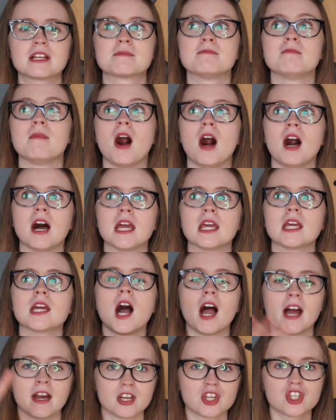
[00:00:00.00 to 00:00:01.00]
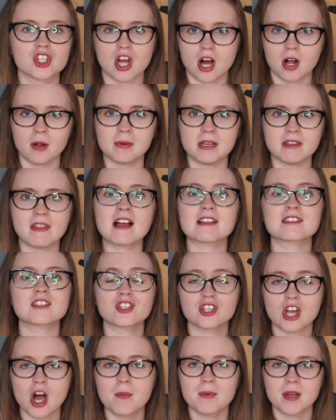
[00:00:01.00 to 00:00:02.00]
is my kind of Shelby. That's the
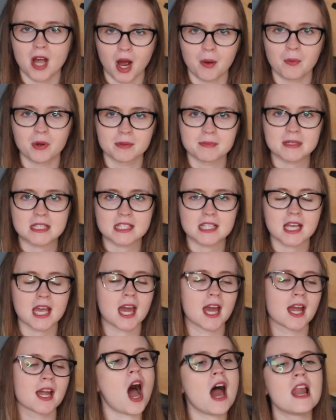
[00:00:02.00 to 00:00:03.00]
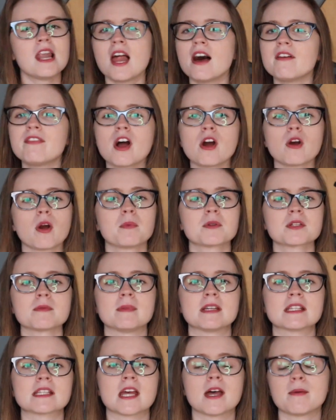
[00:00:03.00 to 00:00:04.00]
Shelby I want to be seeing. I love her
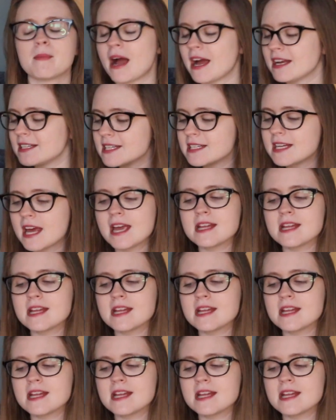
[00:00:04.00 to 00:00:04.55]
optimism. I did